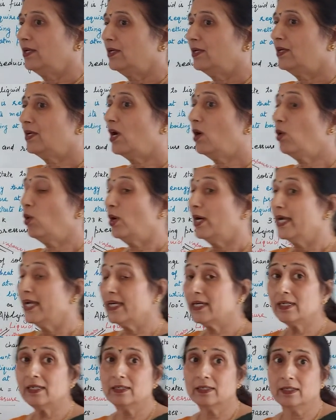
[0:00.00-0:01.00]
Now
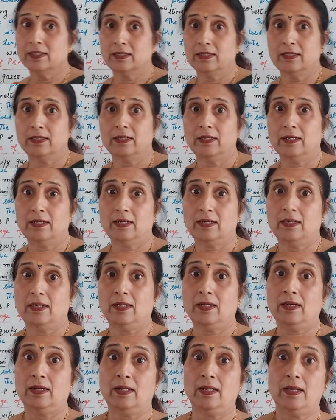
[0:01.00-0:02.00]
here,
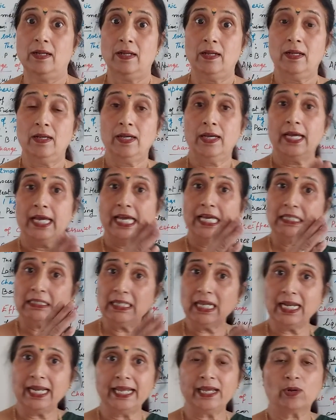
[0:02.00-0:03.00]
in
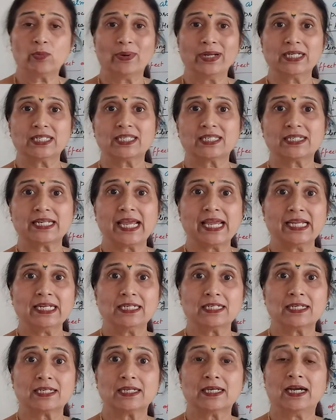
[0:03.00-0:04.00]
the liquid
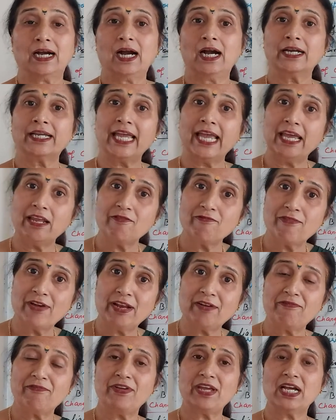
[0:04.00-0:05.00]
state, again
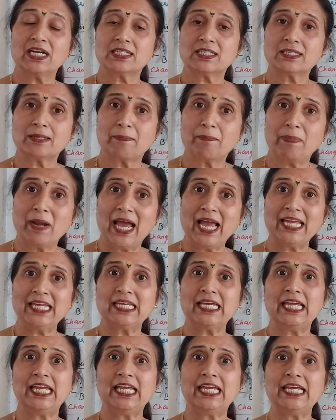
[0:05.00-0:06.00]
when we are supplying
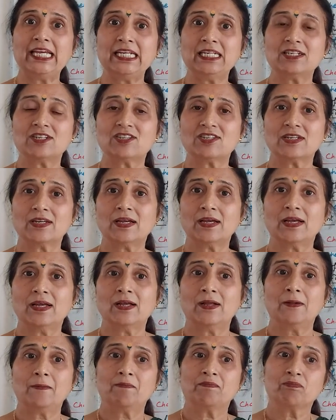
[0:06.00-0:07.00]
heat,
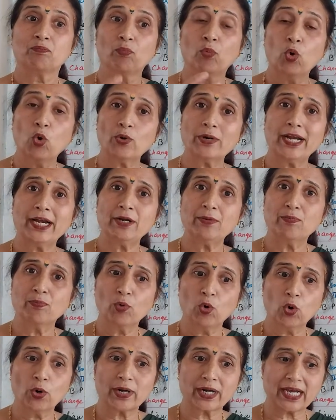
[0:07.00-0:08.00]
more and
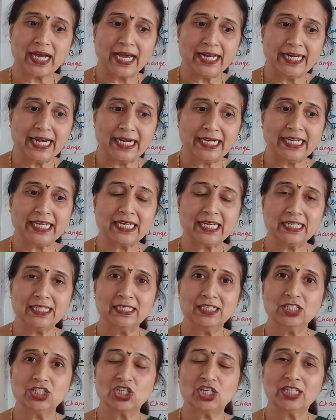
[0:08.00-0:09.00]
more kinetic
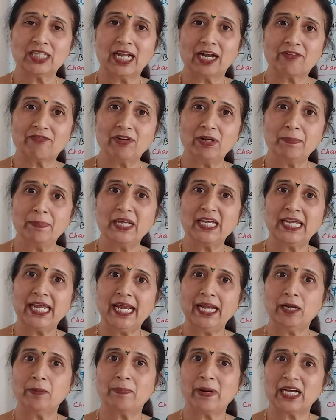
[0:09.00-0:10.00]
energy that will be
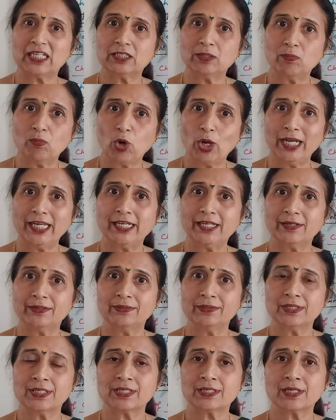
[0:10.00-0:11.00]
gained by the
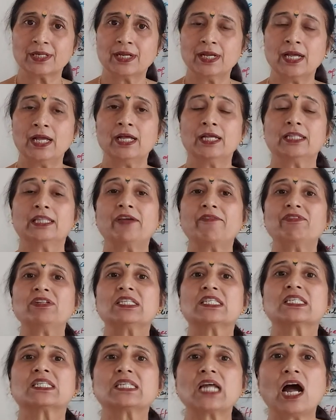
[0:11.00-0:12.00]
molecules. They will
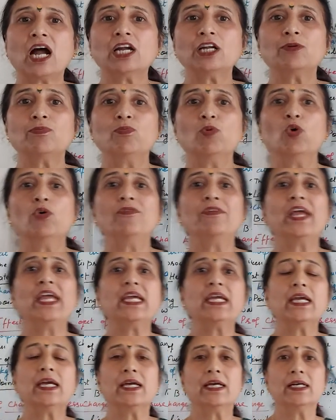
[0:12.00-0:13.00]
start
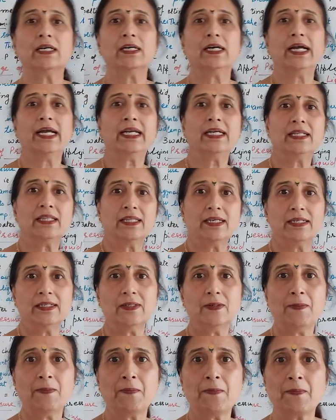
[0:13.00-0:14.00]
moving here and there,